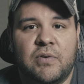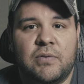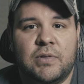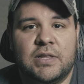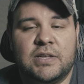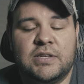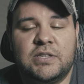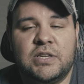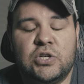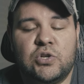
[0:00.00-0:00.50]

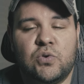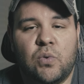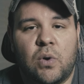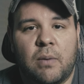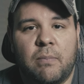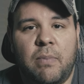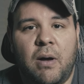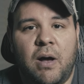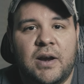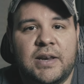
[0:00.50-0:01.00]
listen to
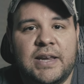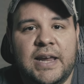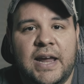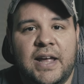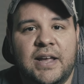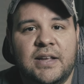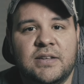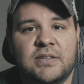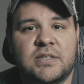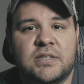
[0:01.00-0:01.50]
our
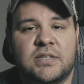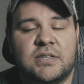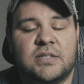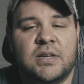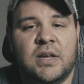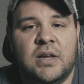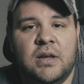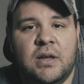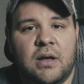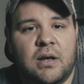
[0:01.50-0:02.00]
podcasts.
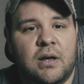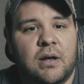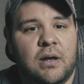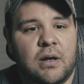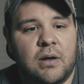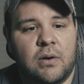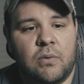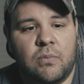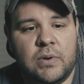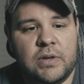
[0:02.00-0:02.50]

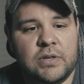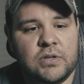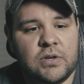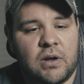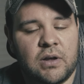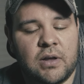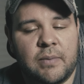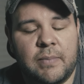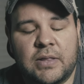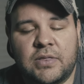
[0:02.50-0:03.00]
We
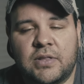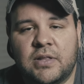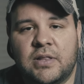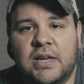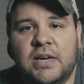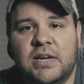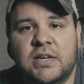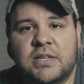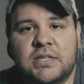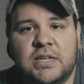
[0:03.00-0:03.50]
talk about the
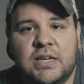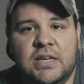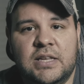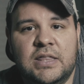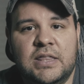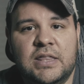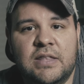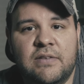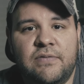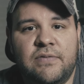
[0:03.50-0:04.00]
latest
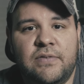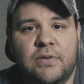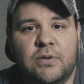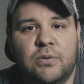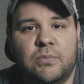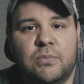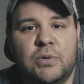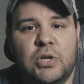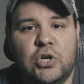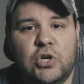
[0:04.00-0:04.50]
in the
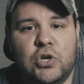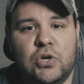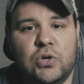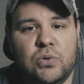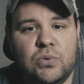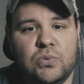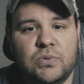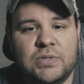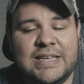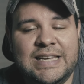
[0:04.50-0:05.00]
film
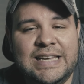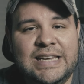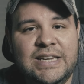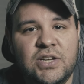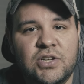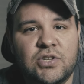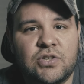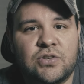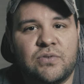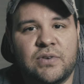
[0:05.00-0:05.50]
news
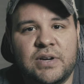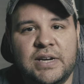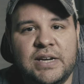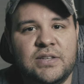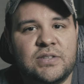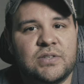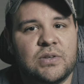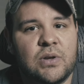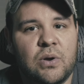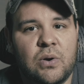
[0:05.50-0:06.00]
industry.
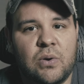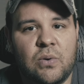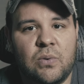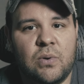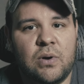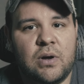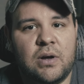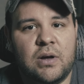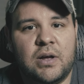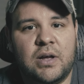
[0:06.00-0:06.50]
So
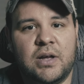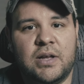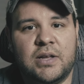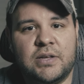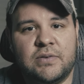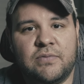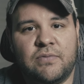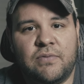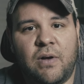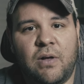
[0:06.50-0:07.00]

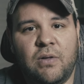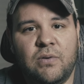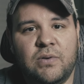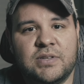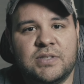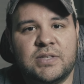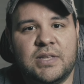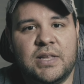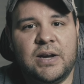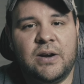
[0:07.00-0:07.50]
follow
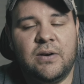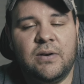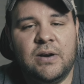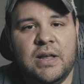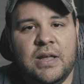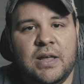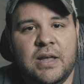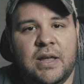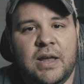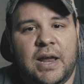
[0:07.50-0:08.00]
us there
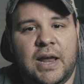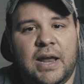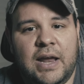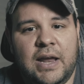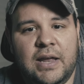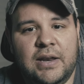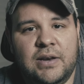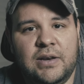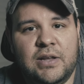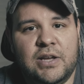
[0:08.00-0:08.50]

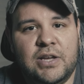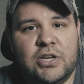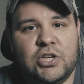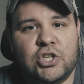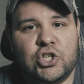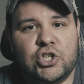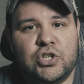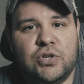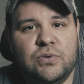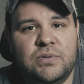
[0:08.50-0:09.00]
and
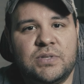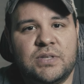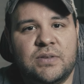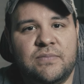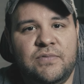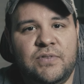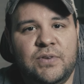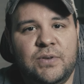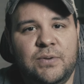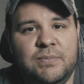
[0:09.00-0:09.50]
shoot
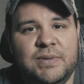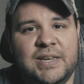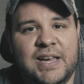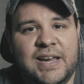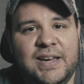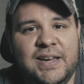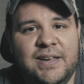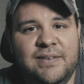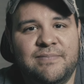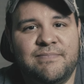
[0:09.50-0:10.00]
some film,
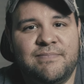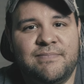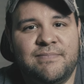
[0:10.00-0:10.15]
dang it.